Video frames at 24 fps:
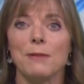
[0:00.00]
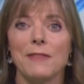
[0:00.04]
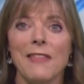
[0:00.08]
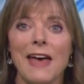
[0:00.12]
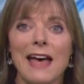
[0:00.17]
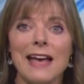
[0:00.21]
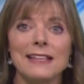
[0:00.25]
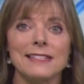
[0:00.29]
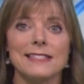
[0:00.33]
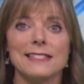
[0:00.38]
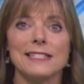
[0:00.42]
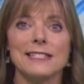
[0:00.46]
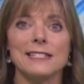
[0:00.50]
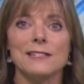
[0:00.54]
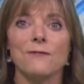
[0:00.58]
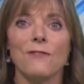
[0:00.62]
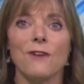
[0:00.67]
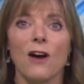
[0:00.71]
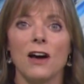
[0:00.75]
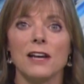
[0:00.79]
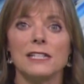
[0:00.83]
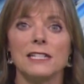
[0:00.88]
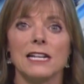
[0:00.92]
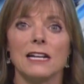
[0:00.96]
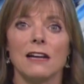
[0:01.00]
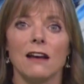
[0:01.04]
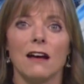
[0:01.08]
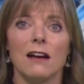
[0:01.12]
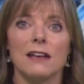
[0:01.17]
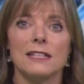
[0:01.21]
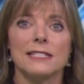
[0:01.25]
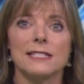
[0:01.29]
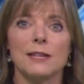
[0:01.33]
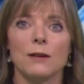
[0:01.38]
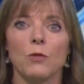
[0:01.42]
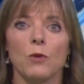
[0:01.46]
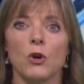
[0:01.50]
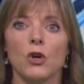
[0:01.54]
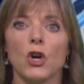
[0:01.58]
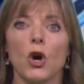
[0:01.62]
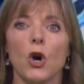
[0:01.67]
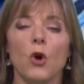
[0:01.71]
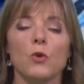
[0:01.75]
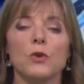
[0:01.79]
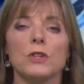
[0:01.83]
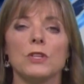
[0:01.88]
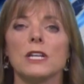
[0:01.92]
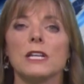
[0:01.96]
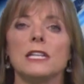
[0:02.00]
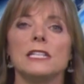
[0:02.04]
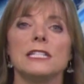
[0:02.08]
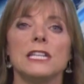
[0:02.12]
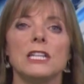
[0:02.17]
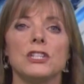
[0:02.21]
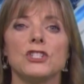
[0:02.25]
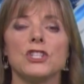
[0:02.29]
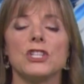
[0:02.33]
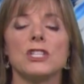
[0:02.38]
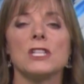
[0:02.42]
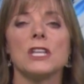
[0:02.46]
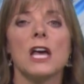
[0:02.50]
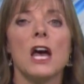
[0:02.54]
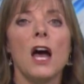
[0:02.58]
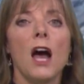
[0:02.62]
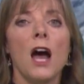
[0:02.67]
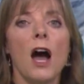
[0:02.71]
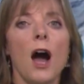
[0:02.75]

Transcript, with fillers: But that's the dividing line. Somewhat colder conditions